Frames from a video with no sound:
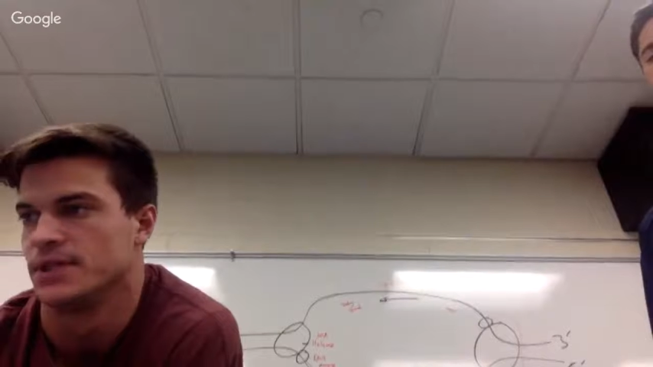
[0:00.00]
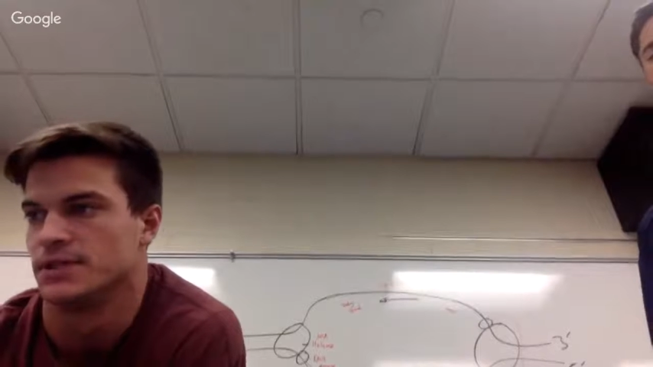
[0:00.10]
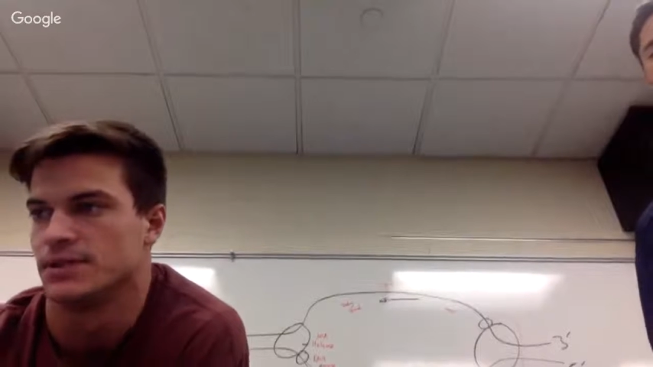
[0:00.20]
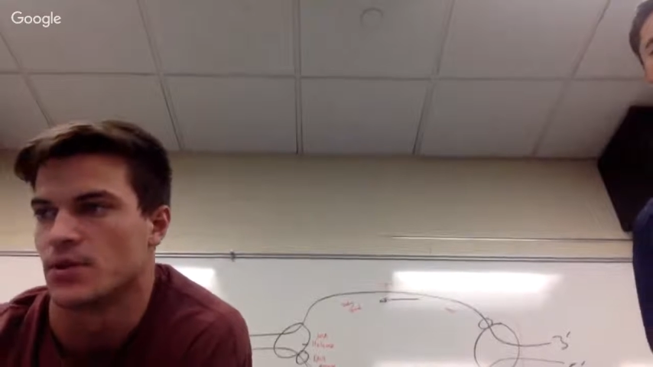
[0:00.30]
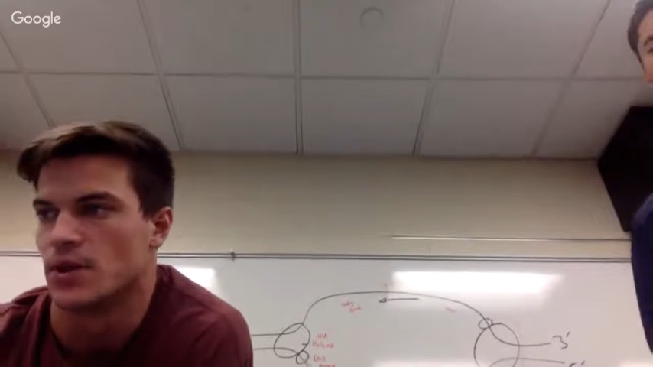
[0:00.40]

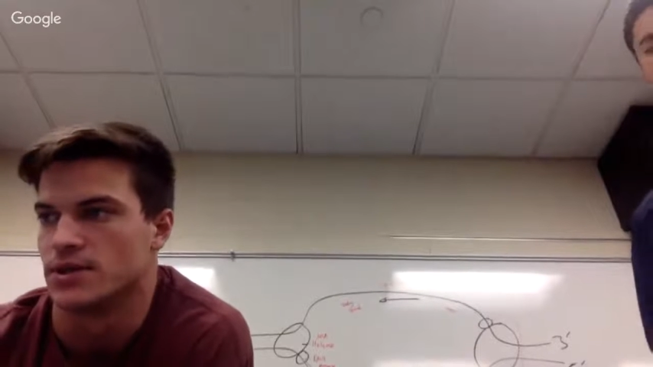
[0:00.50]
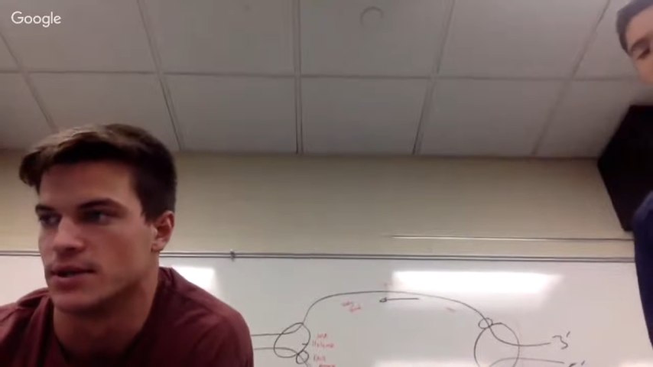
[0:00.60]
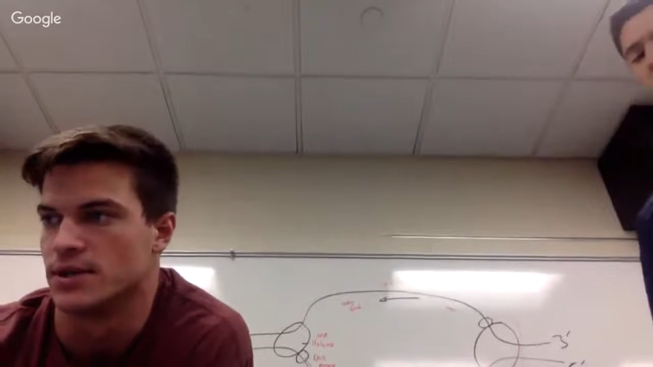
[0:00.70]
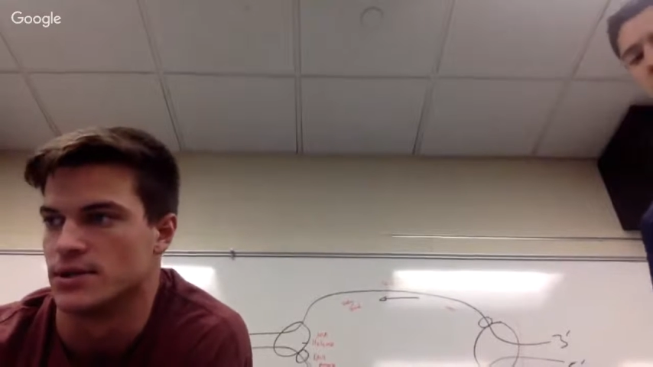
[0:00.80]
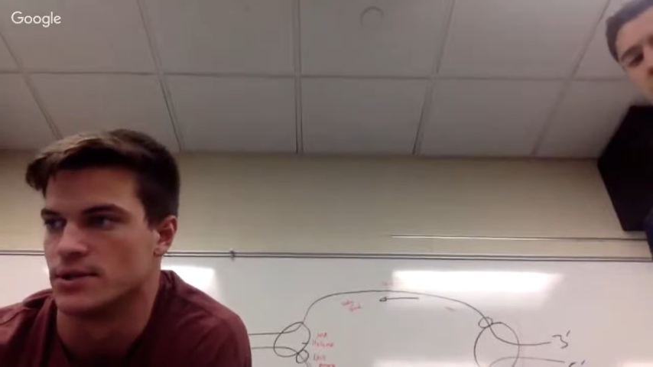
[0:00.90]
says this
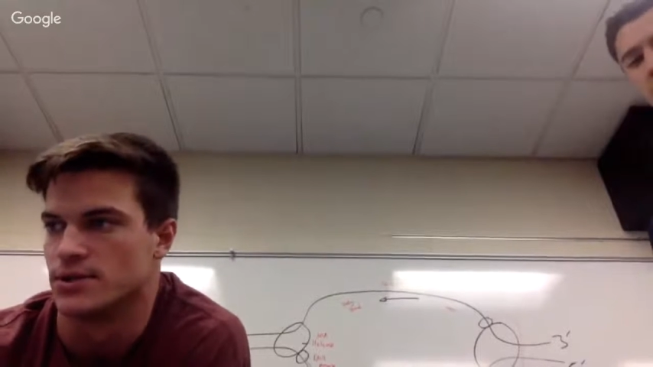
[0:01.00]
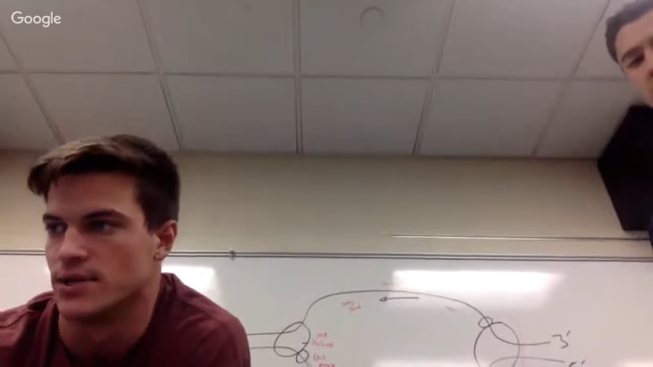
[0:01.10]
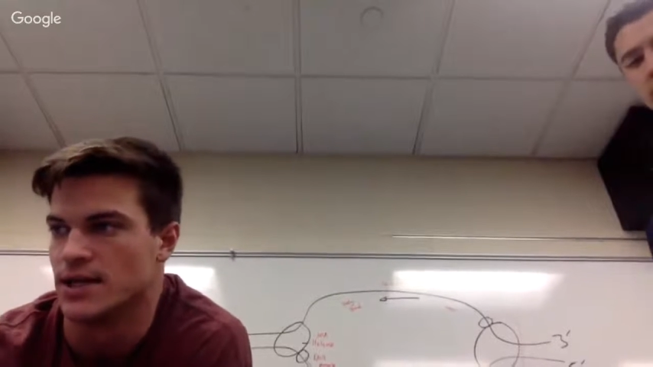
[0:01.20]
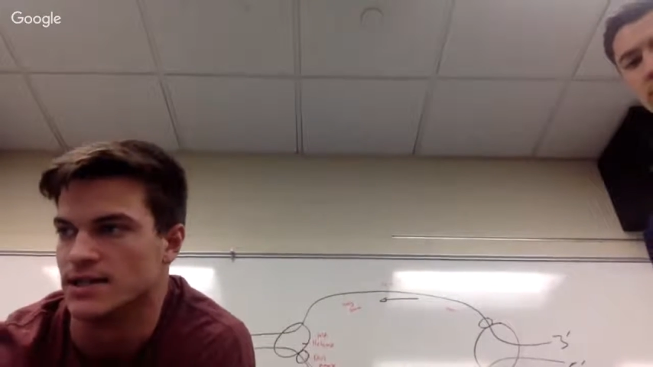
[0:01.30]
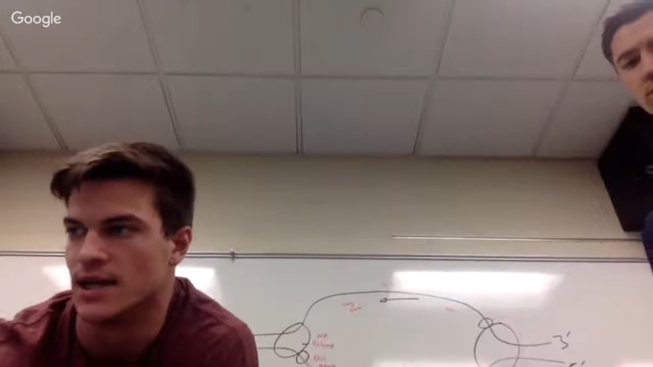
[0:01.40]
question concerns
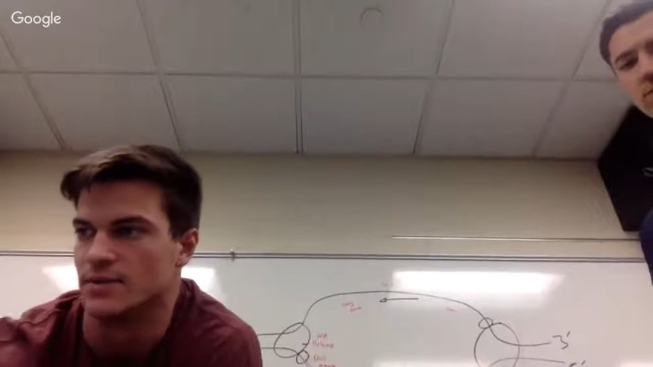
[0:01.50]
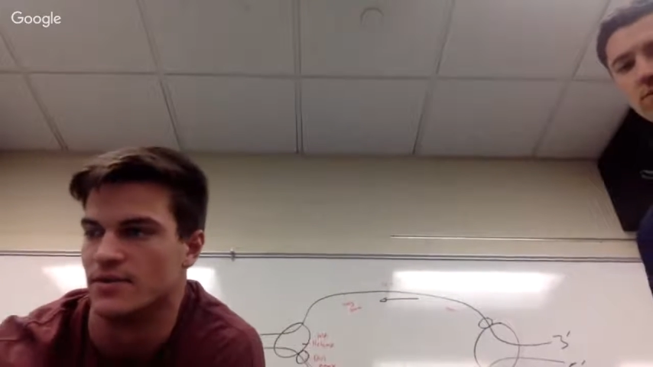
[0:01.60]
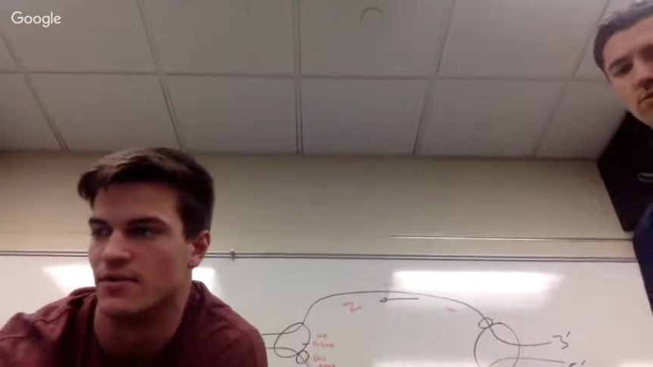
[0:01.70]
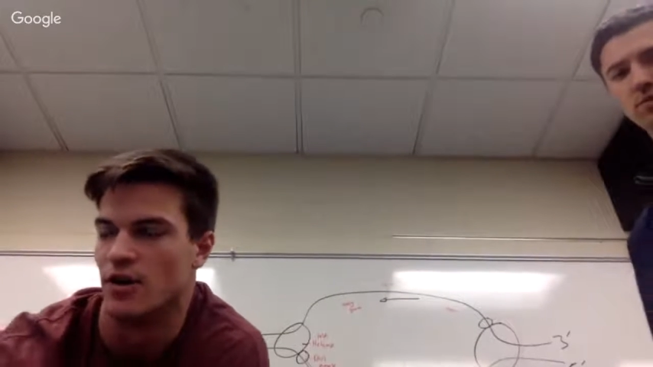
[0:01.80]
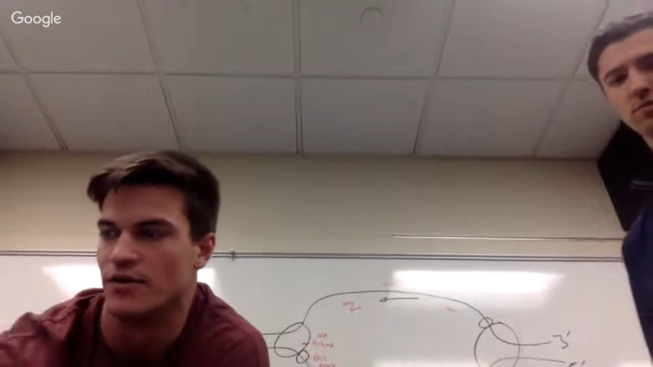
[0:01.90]
the enzymes
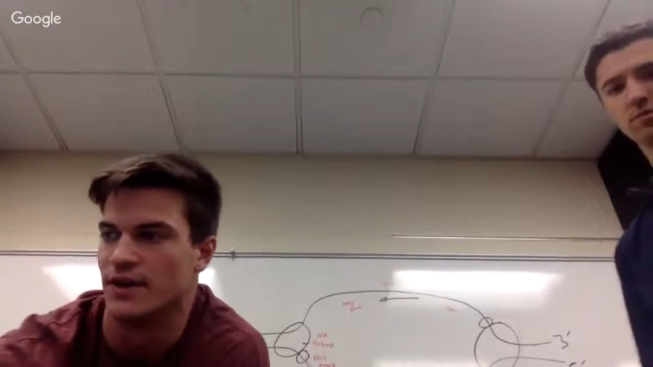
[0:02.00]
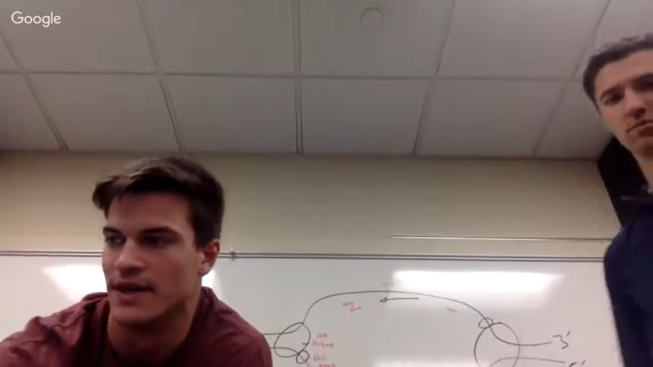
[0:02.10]
involved in